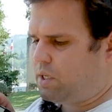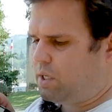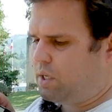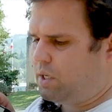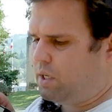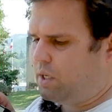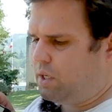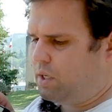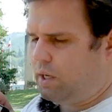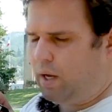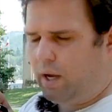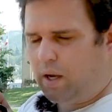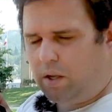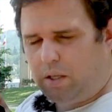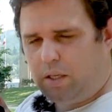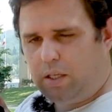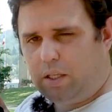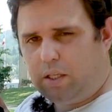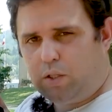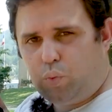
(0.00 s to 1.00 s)

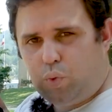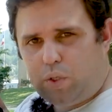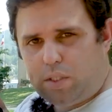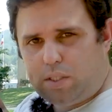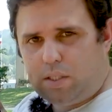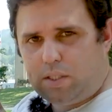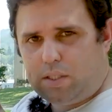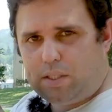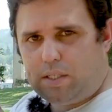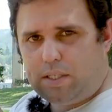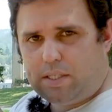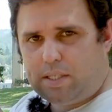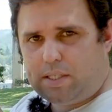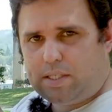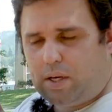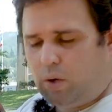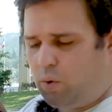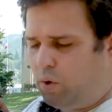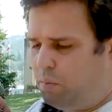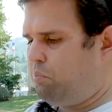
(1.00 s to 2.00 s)
It wasn't
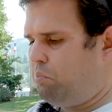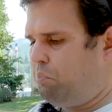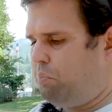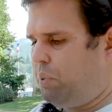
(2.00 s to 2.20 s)
necessary,